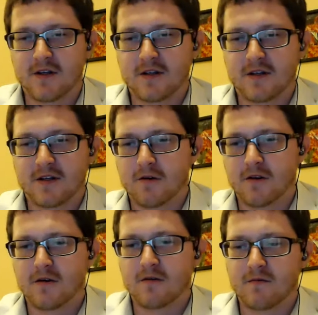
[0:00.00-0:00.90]
true.
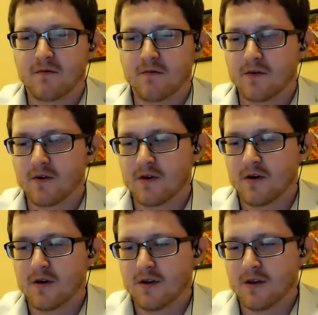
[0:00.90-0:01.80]
And then
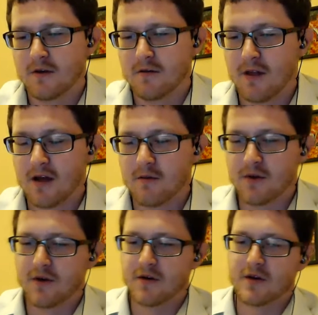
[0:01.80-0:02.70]
the
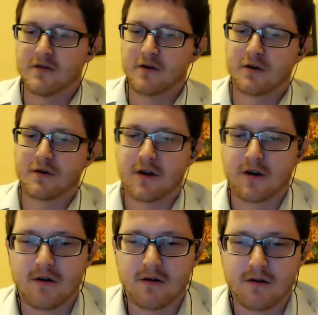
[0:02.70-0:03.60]
liability of your credit
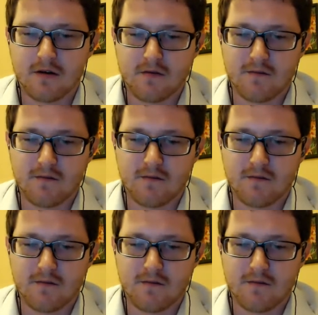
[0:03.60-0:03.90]
card,